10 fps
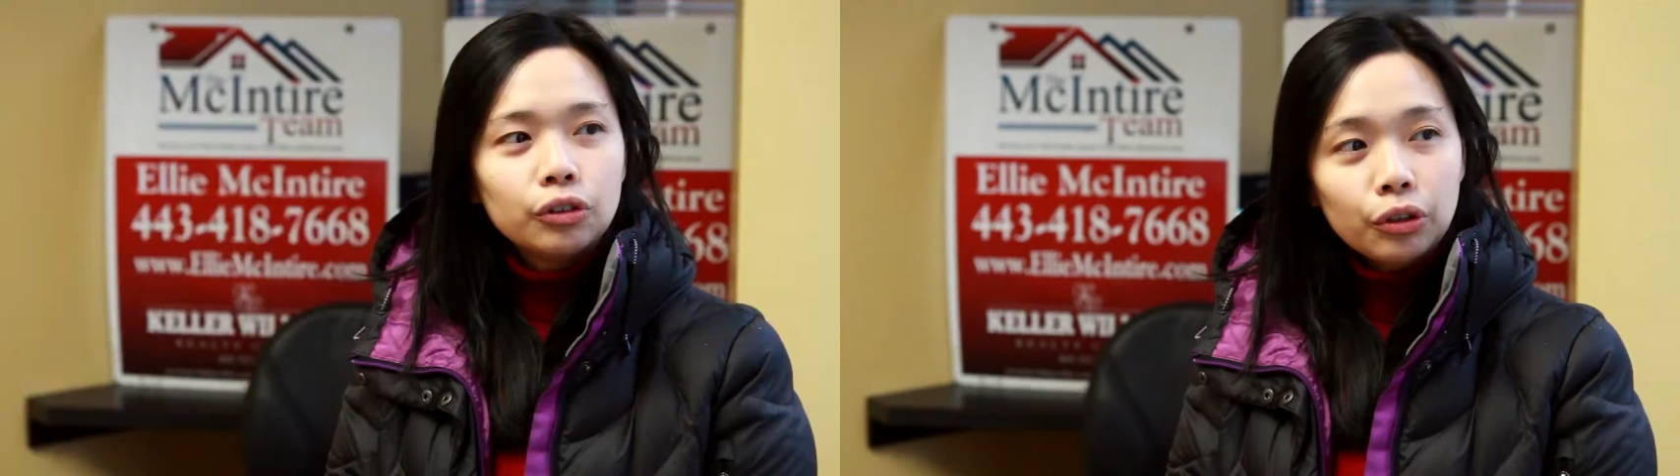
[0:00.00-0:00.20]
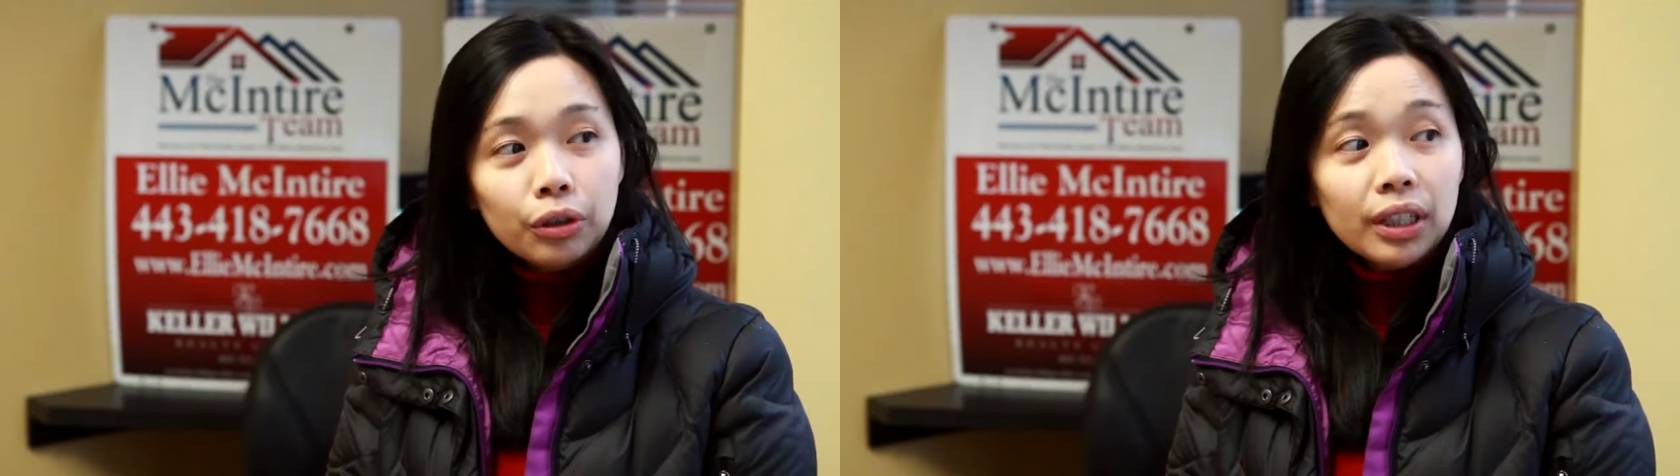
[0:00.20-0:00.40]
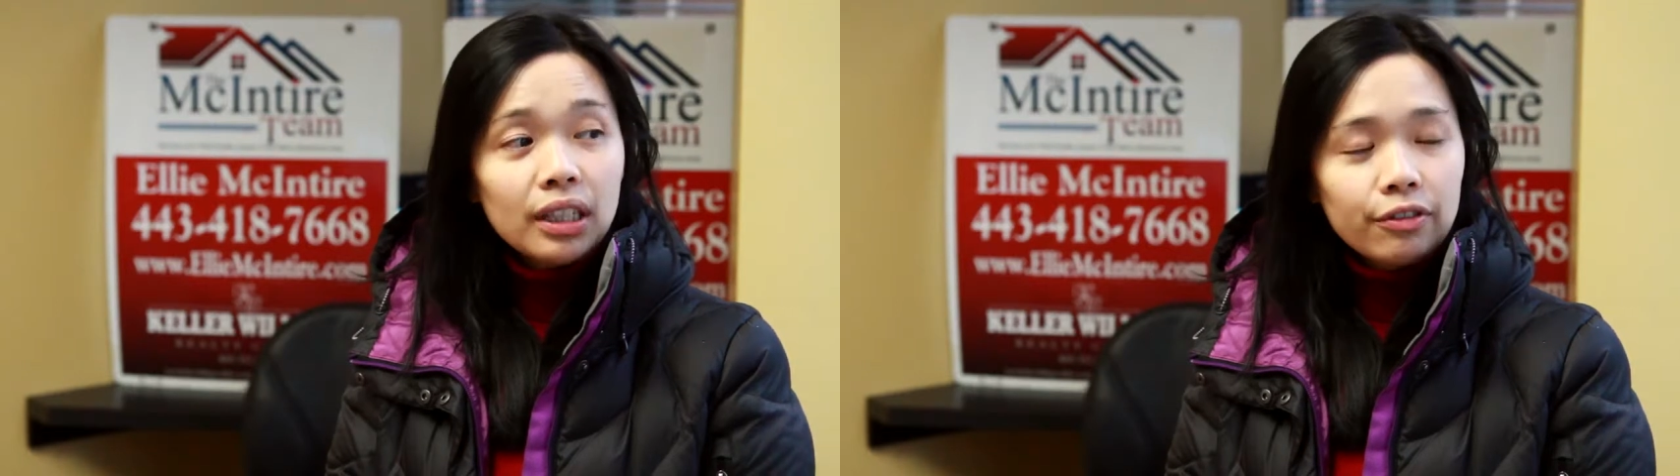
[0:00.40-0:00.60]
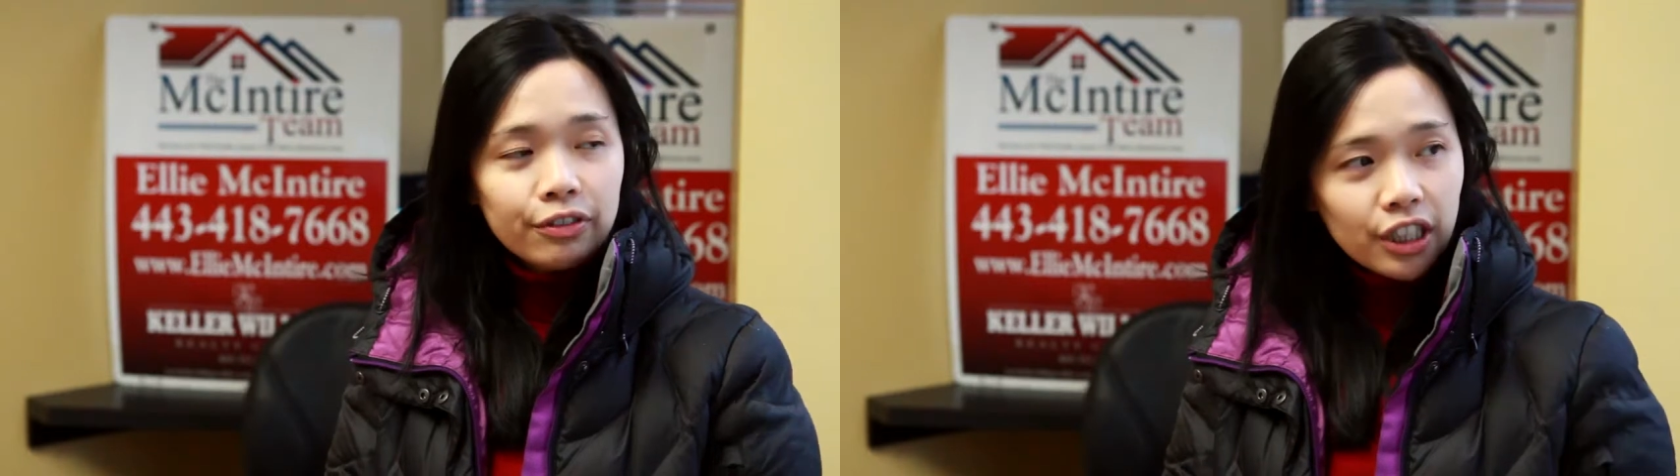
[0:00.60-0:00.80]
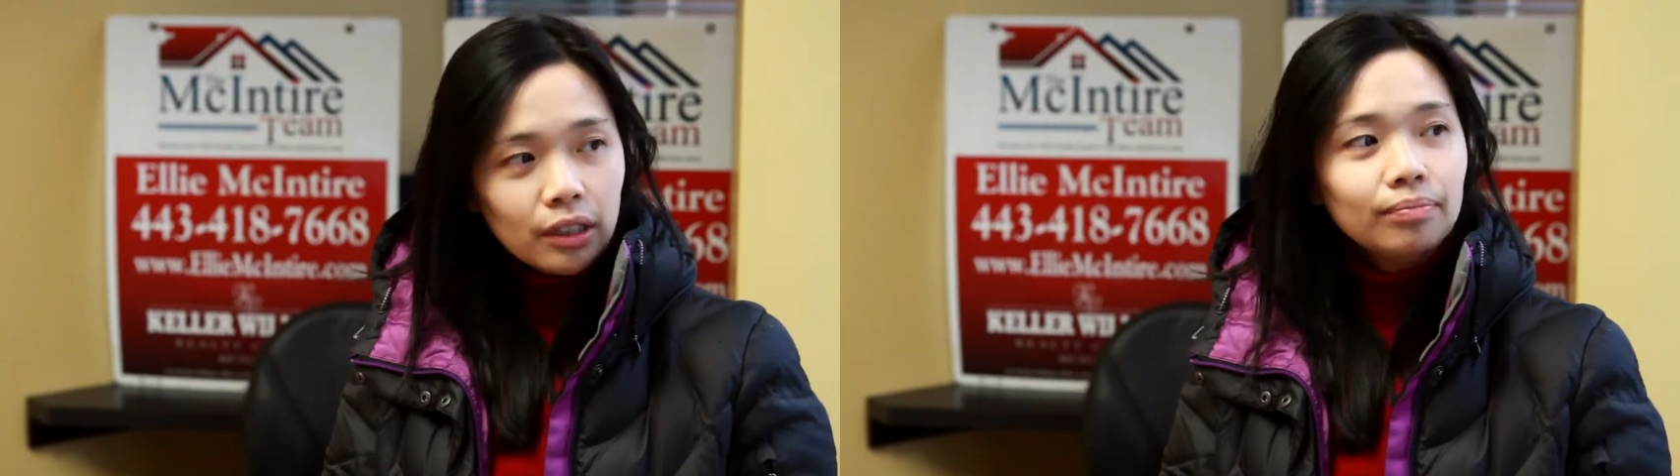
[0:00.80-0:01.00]
she really
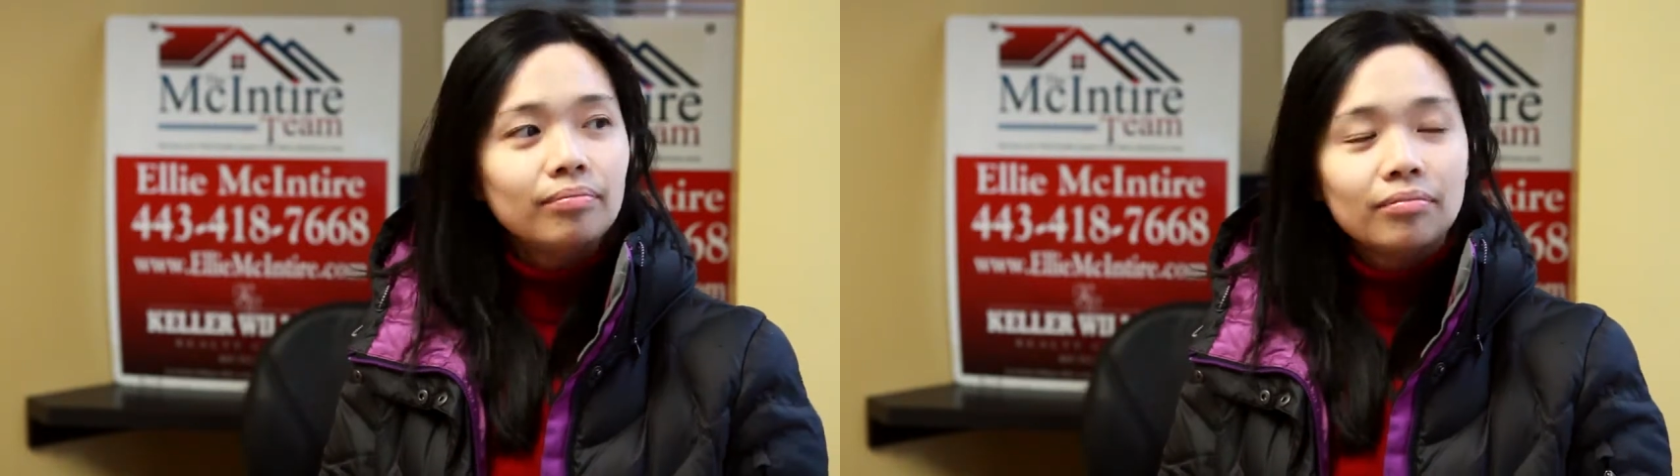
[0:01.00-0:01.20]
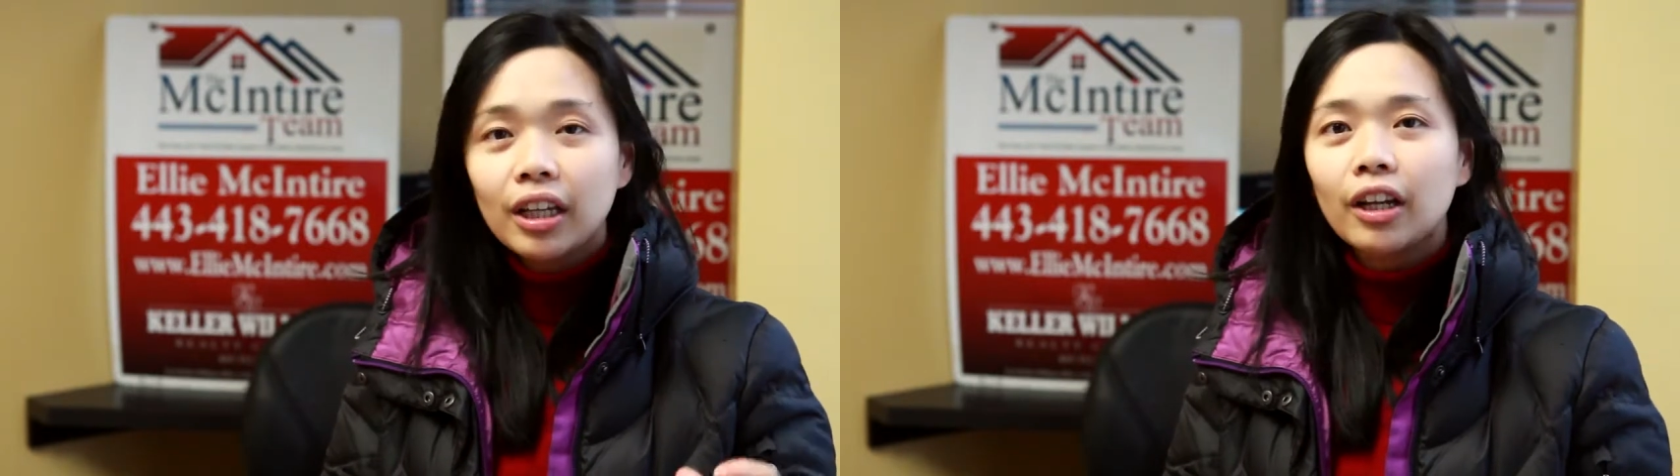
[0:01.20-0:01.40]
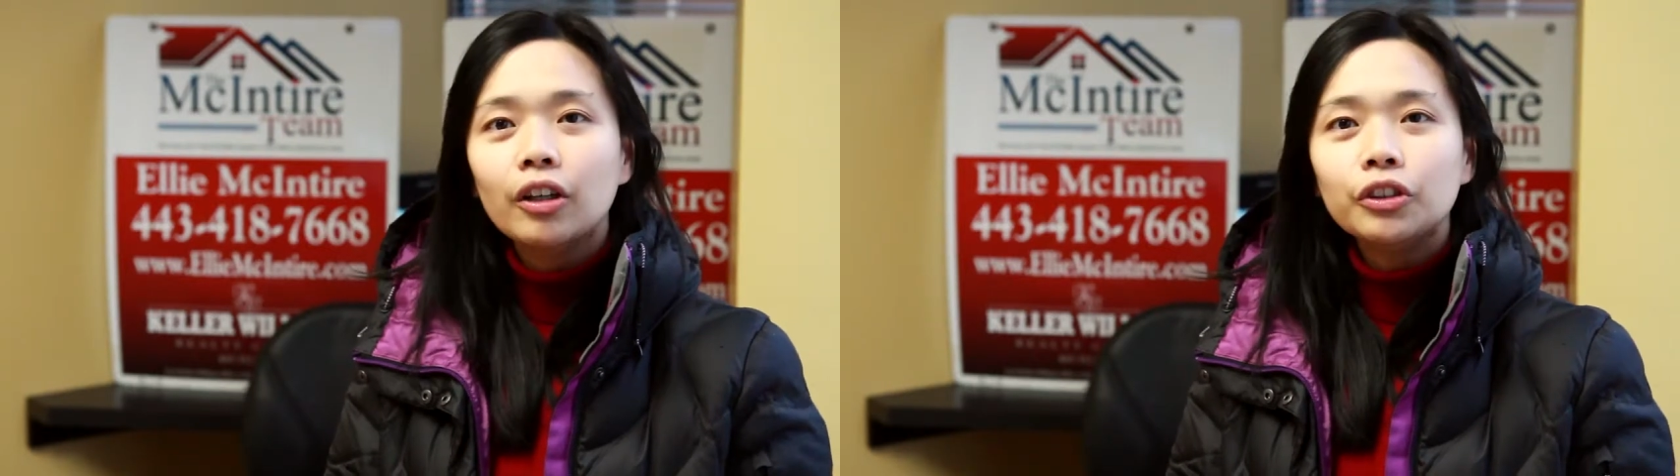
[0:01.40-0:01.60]
efficient you know